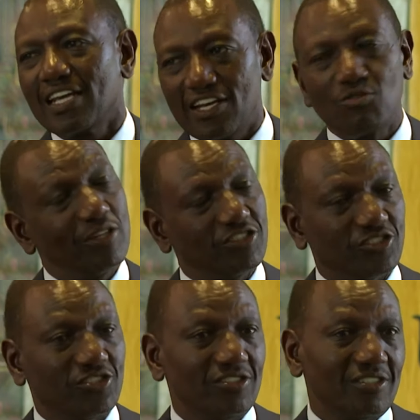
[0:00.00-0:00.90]
in
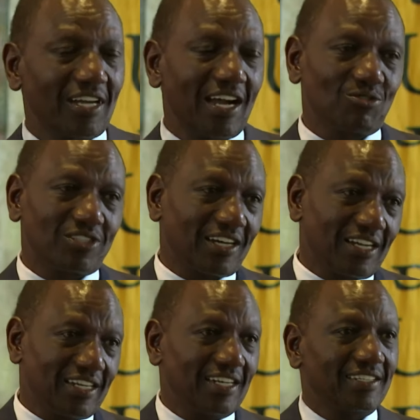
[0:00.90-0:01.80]
which I was a
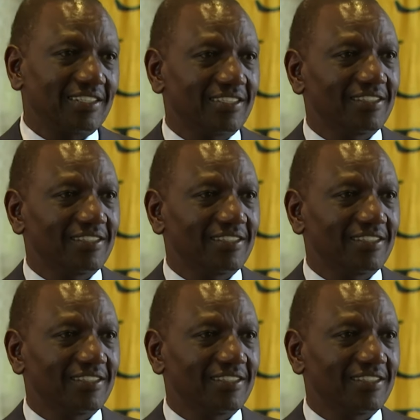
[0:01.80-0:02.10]
candidate.